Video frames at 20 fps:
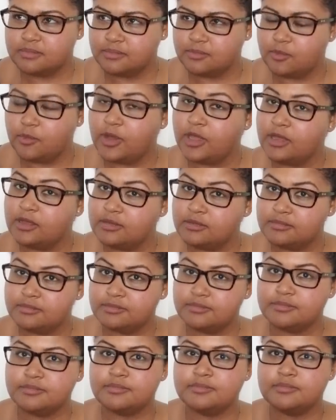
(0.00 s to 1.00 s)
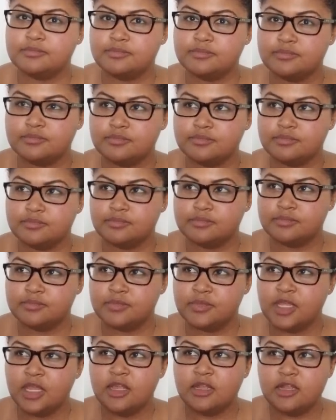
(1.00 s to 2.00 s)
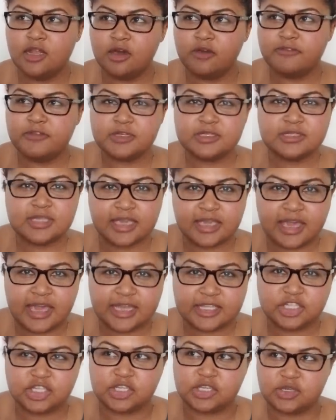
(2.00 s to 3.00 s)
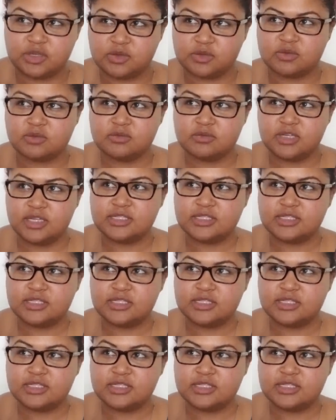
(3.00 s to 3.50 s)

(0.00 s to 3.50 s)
Well, no, it feels like catching you.